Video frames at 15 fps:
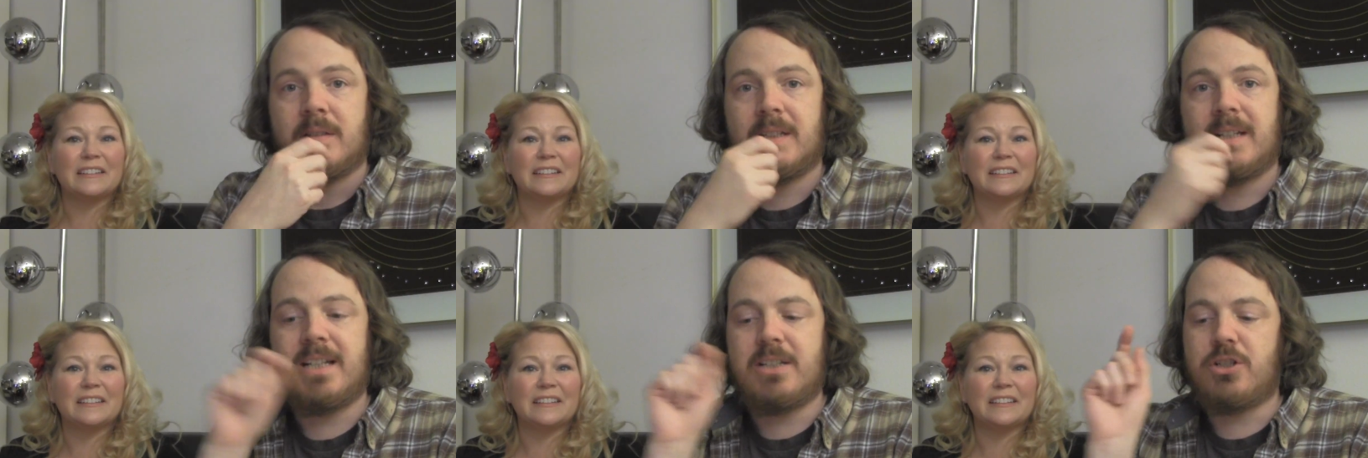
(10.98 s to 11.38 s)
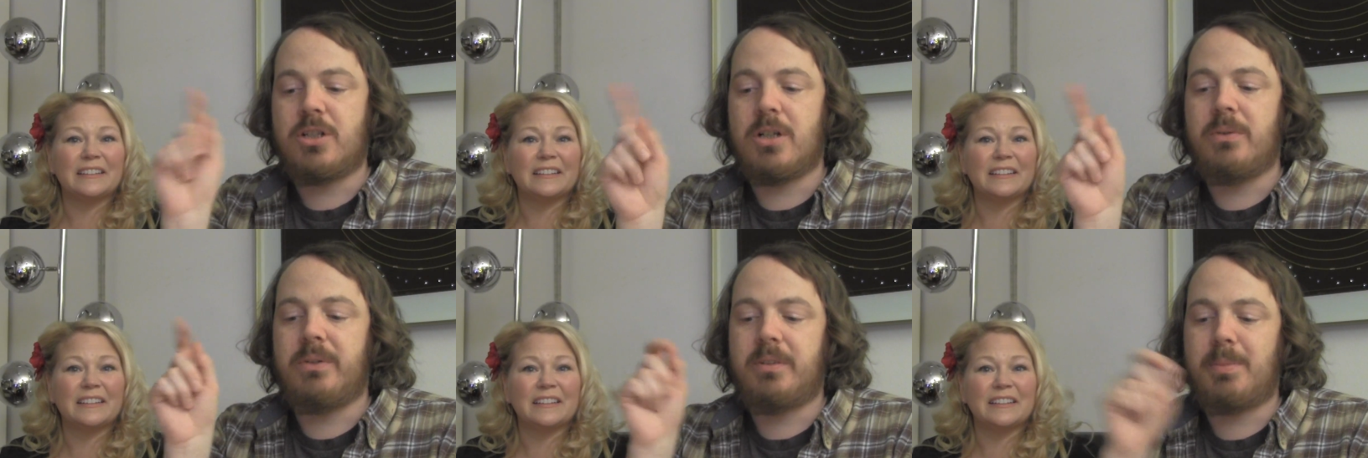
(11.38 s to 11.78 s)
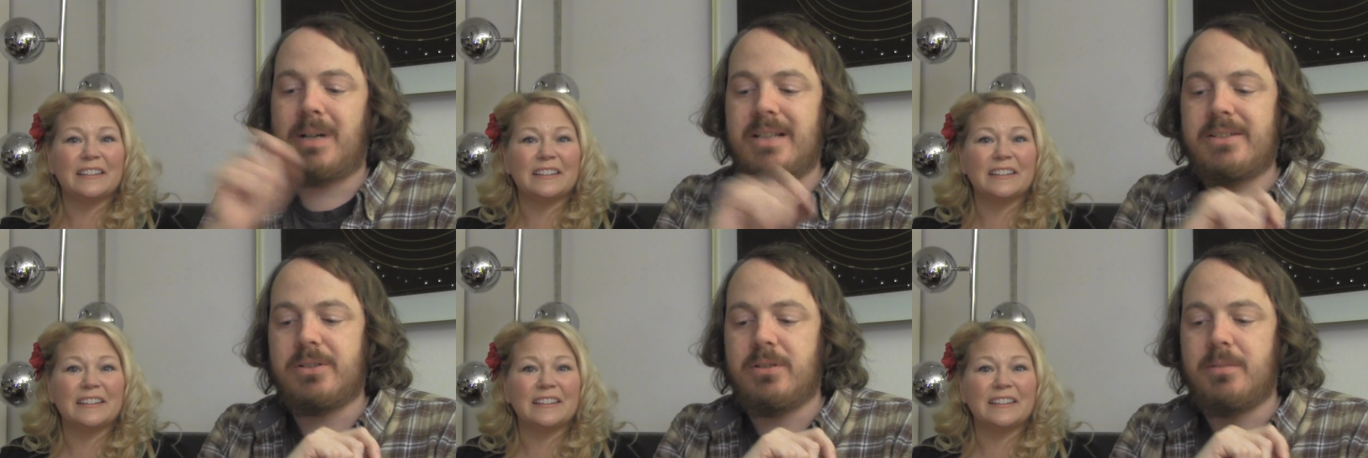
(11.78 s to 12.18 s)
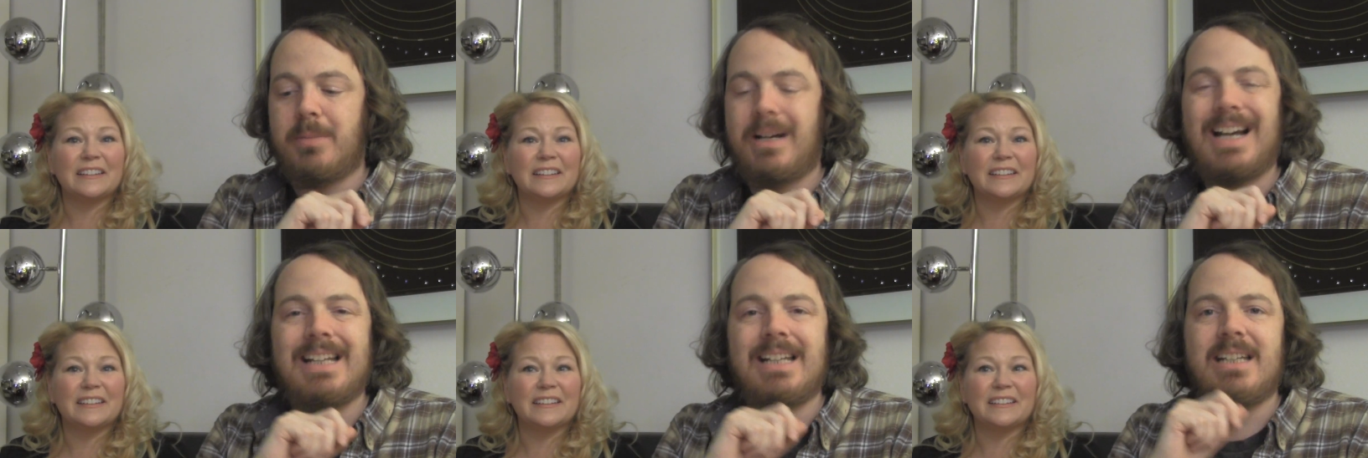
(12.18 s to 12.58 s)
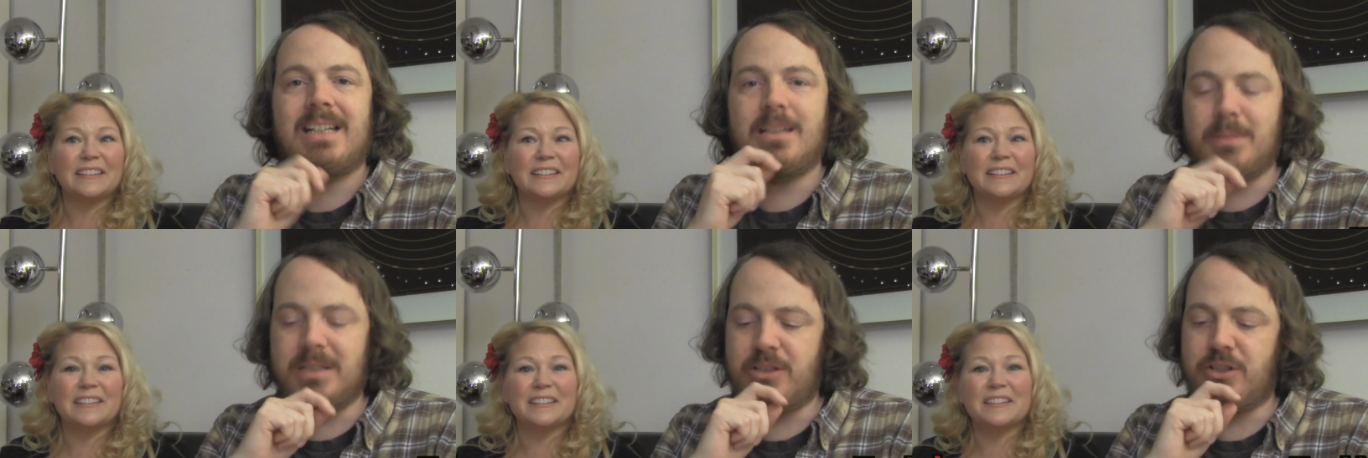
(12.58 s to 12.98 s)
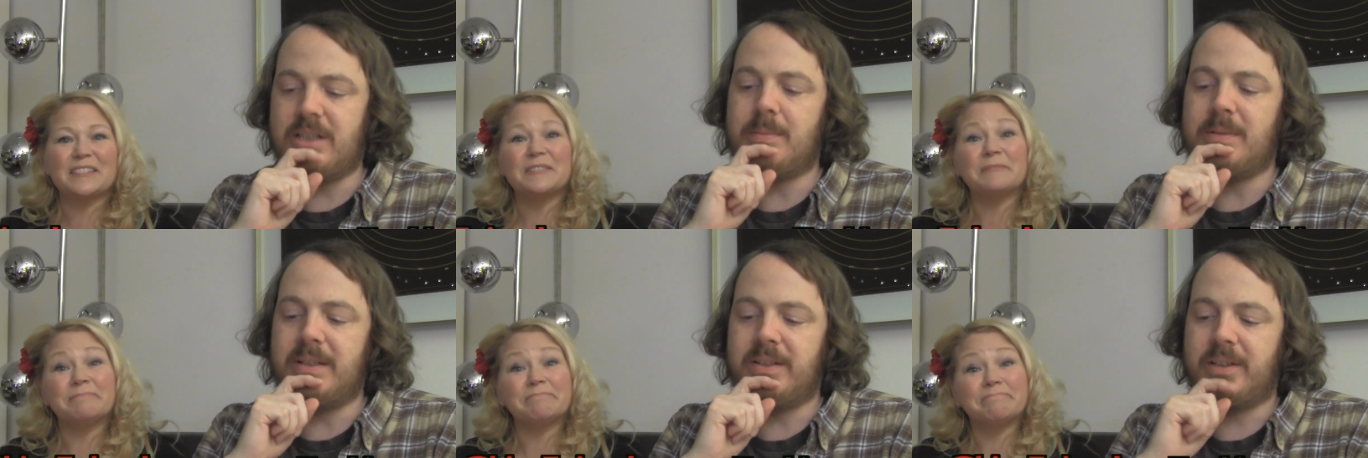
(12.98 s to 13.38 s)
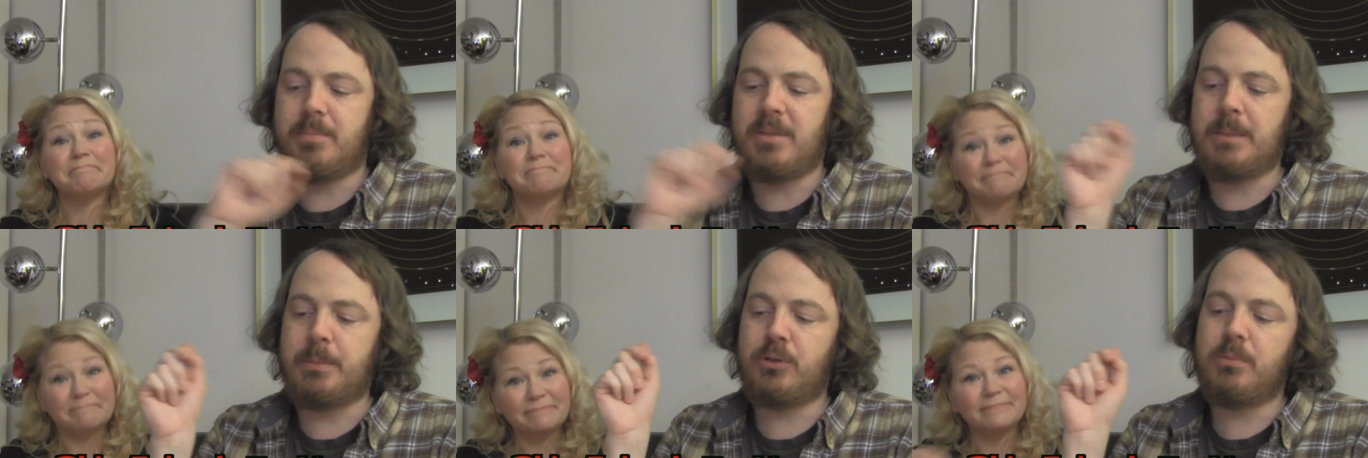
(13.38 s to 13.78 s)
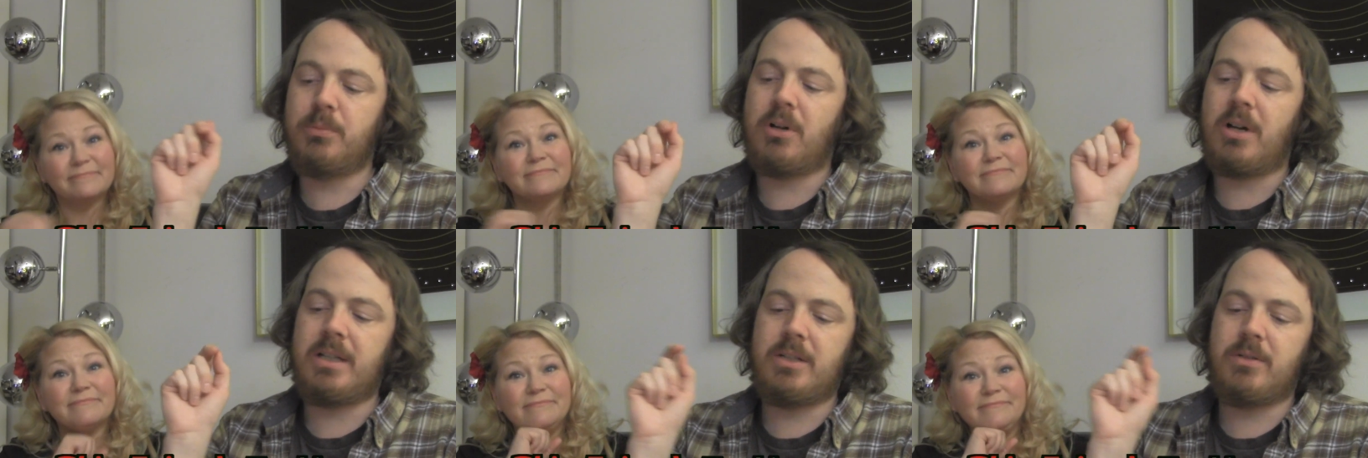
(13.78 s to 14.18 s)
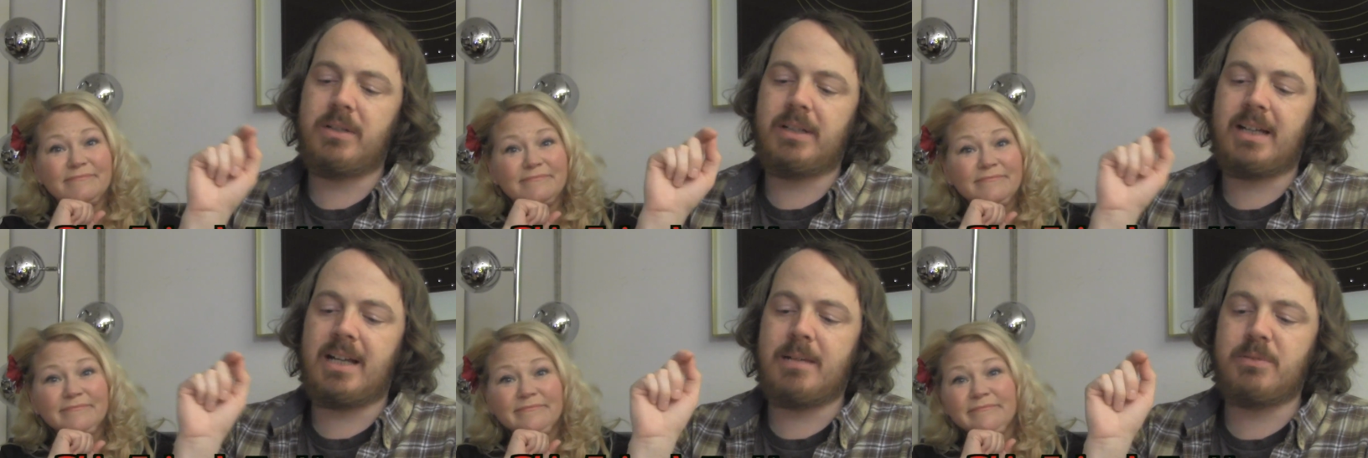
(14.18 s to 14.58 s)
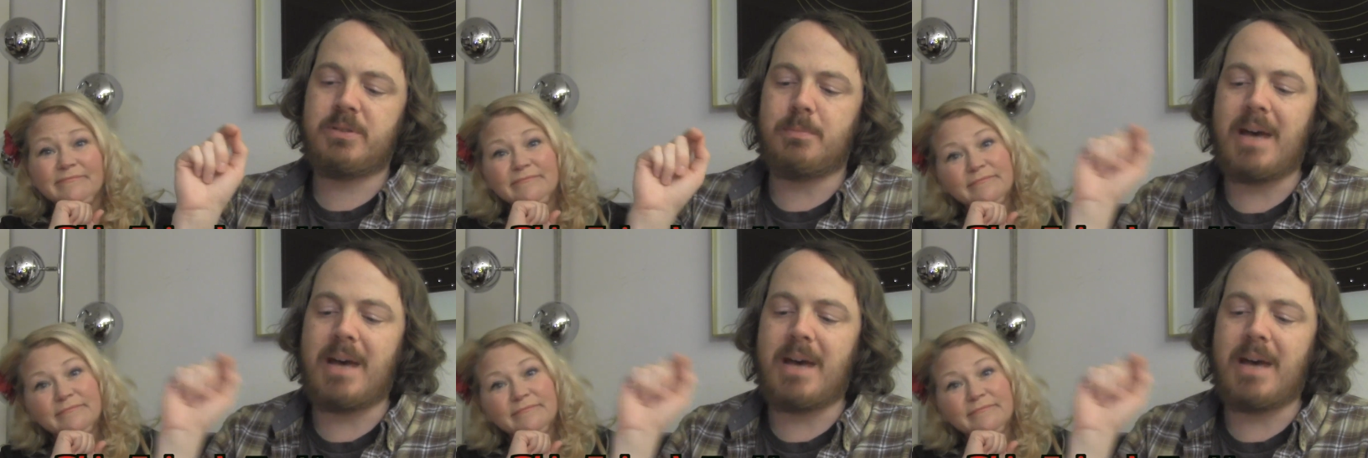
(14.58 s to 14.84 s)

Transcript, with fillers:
Speaker 1: Tonight's show is sponsored by Heebie Jeebies, the people who brought you the games